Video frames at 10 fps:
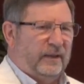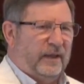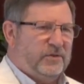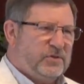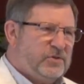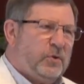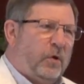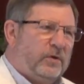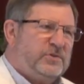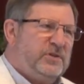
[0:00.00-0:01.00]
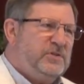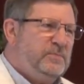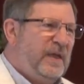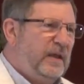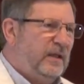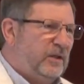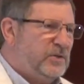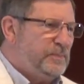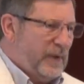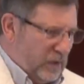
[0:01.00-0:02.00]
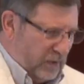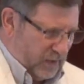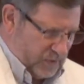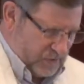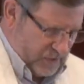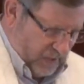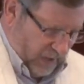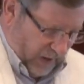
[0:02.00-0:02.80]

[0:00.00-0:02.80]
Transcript: it just all seems meaningless because